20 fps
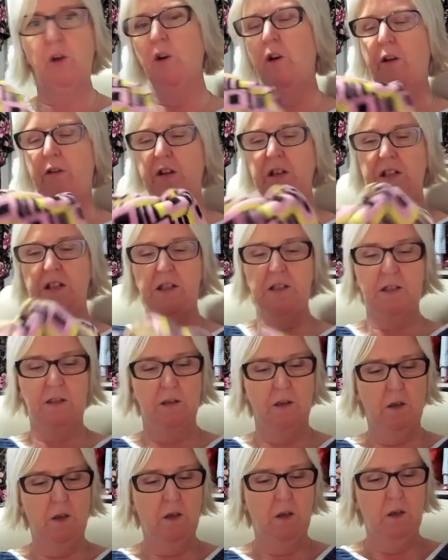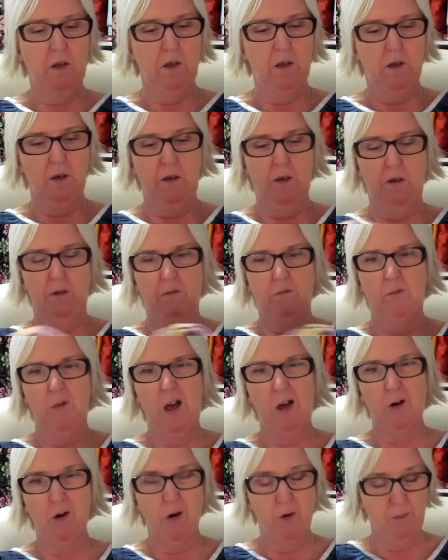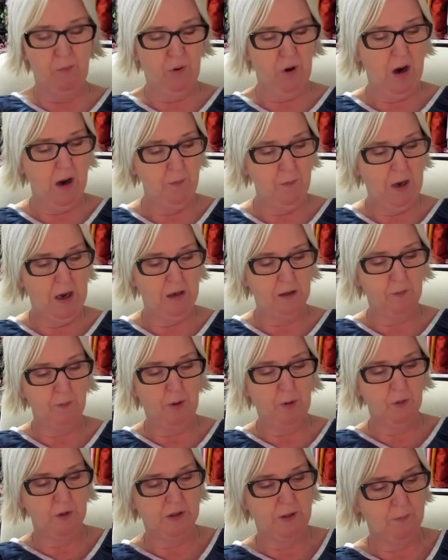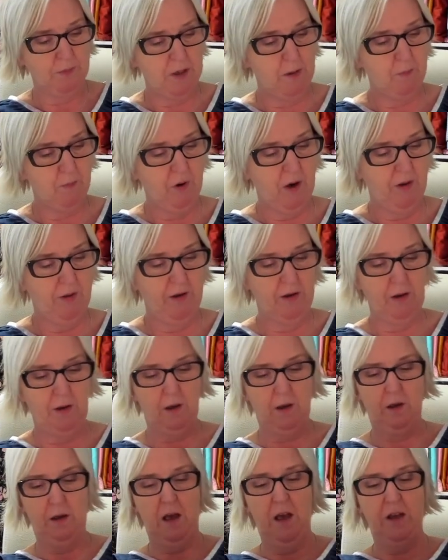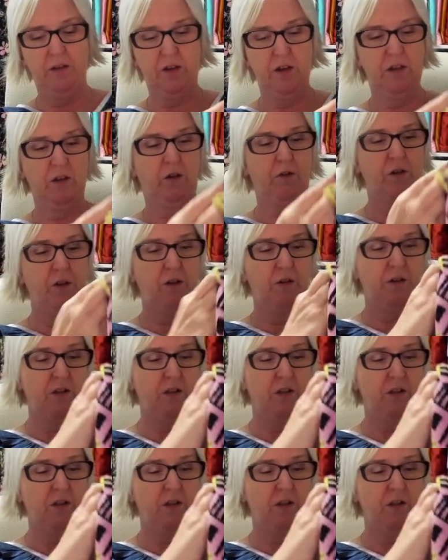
colour. This is, I got in Primark about September, I think. I had this on the